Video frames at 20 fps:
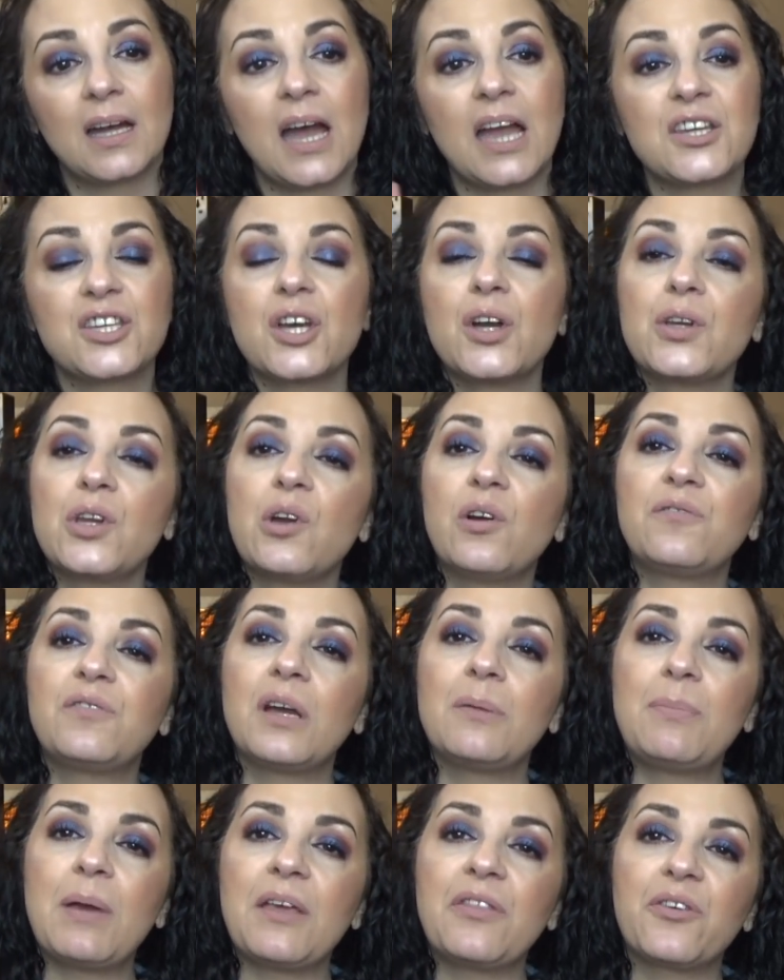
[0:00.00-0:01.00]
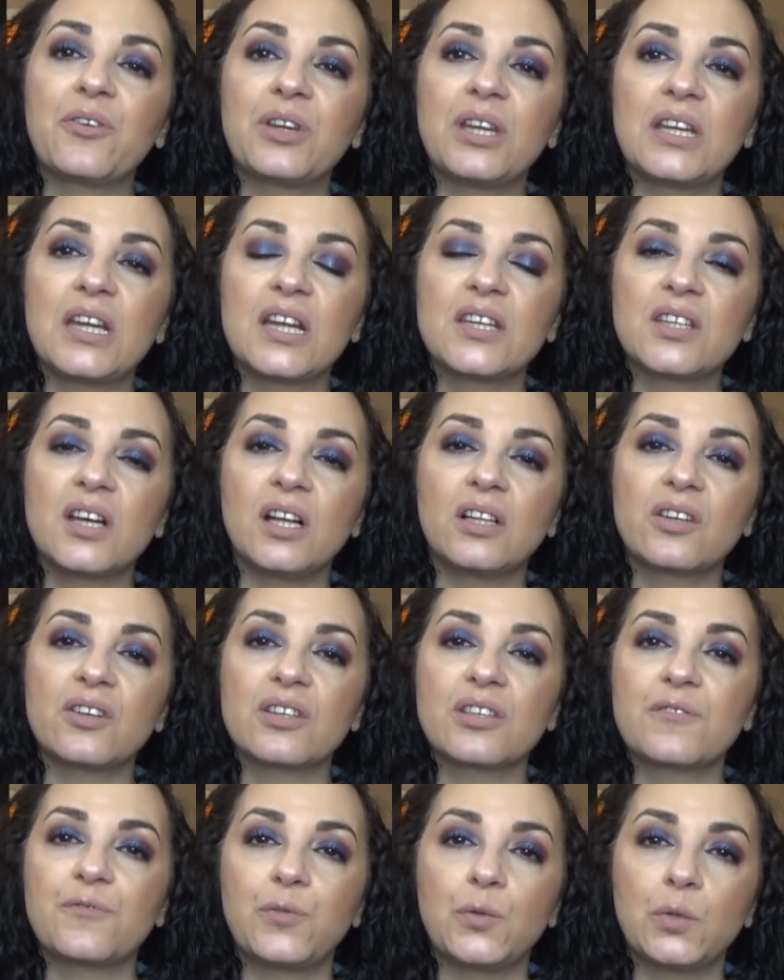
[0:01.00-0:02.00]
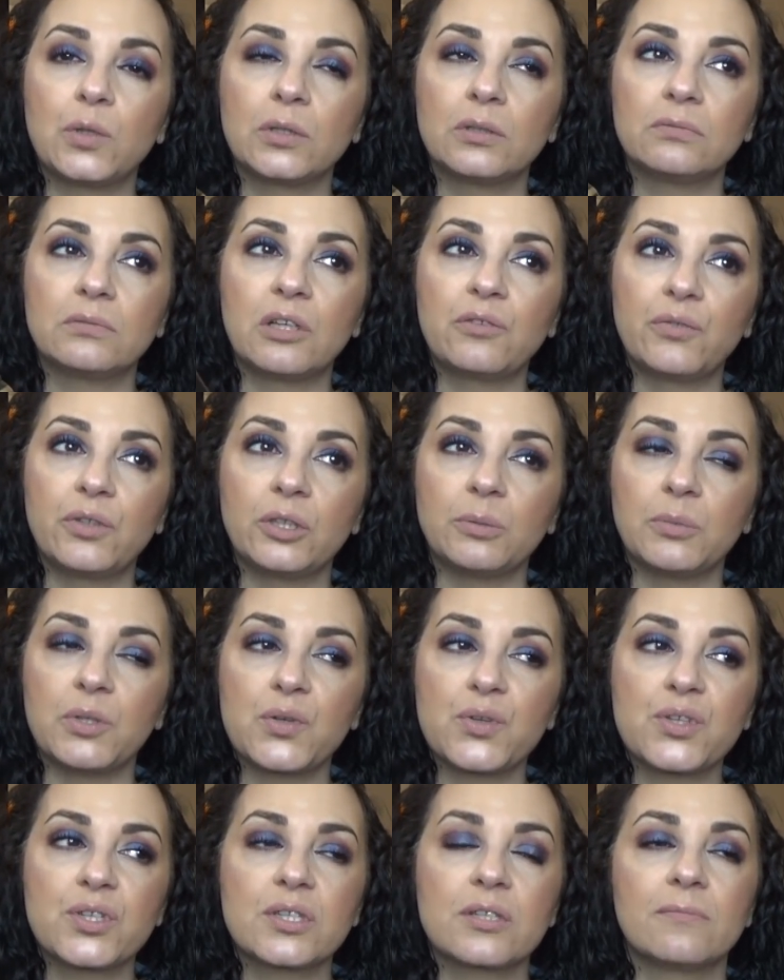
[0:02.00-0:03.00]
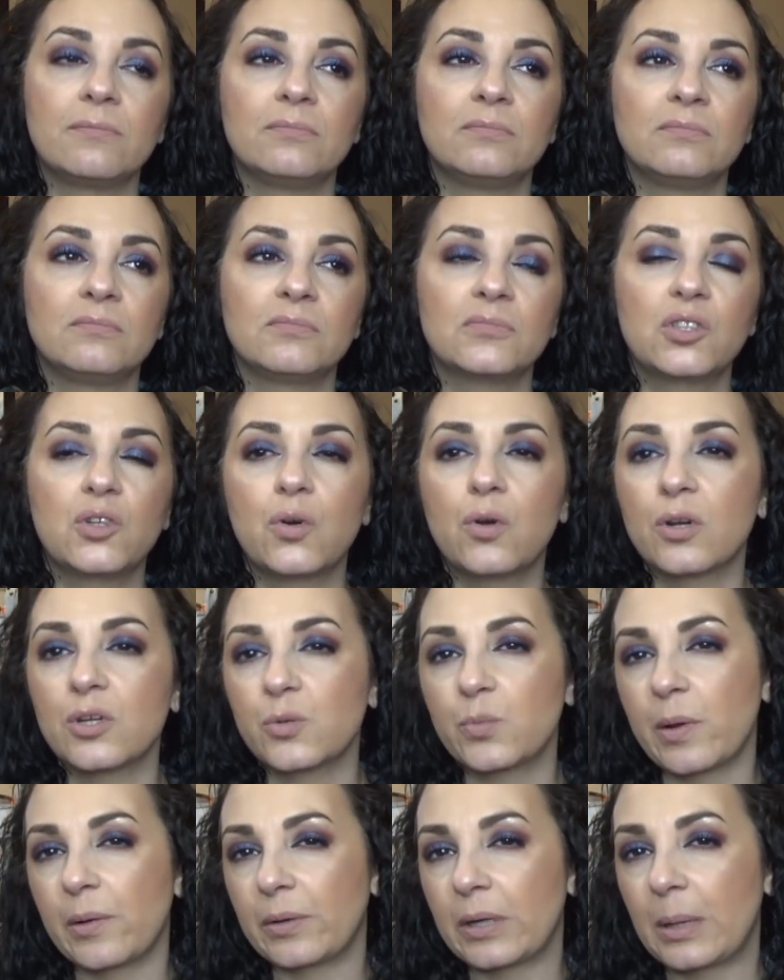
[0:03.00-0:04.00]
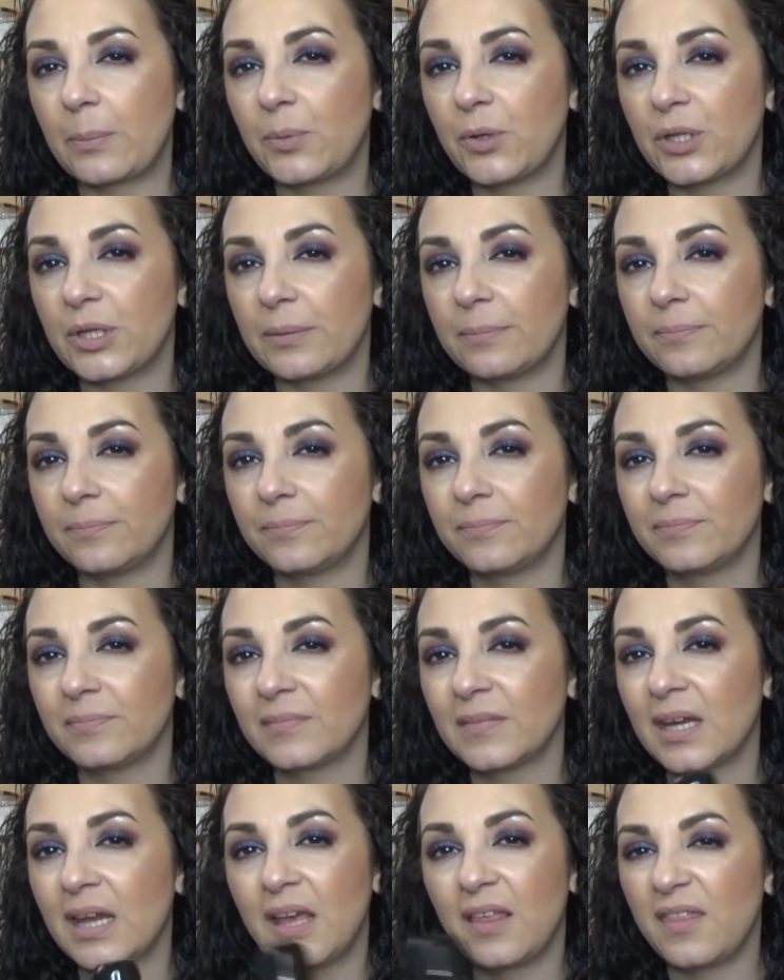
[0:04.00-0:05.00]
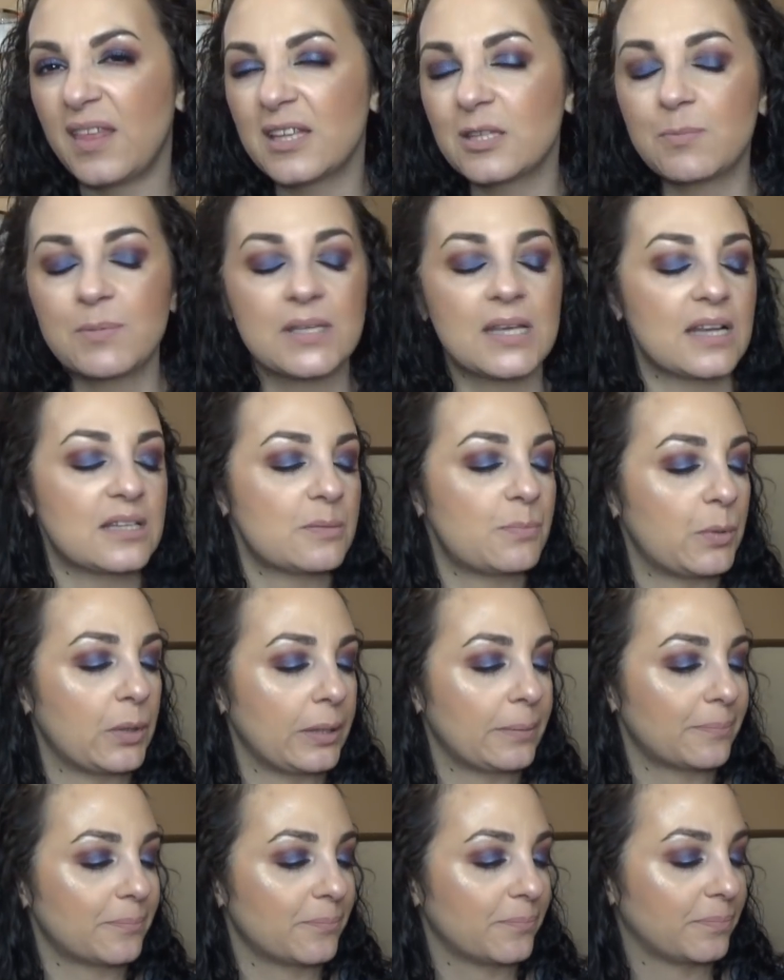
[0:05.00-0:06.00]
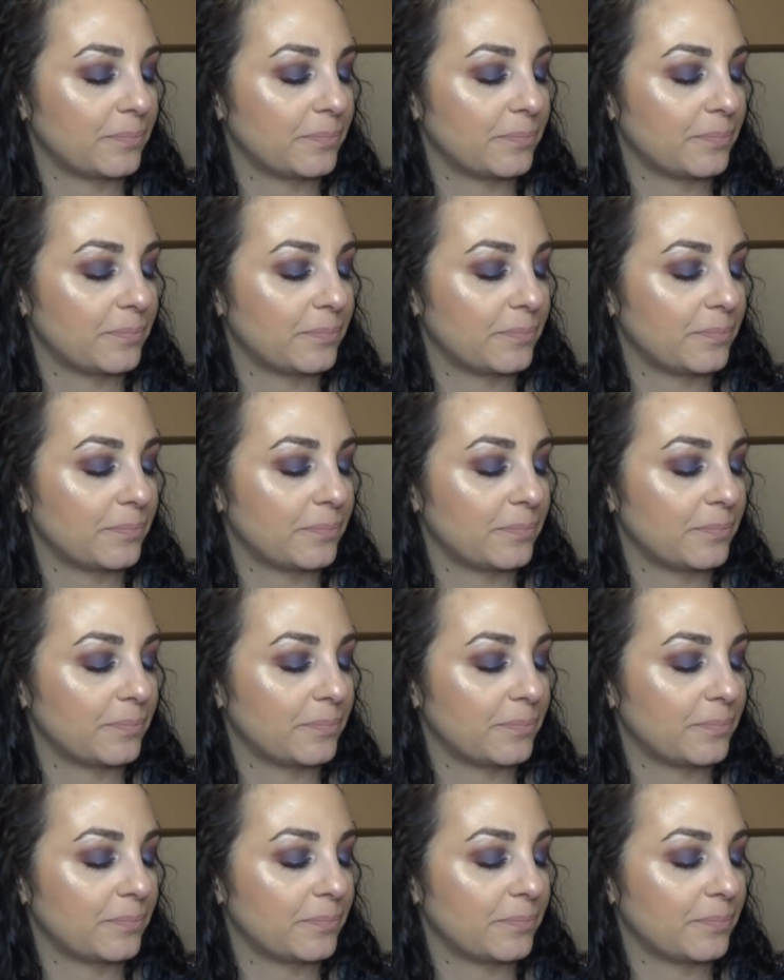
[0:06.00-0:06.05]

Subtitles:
I don't know if I'd pay $39 for a real mousse. Of course, where would I put them? That's besides the point.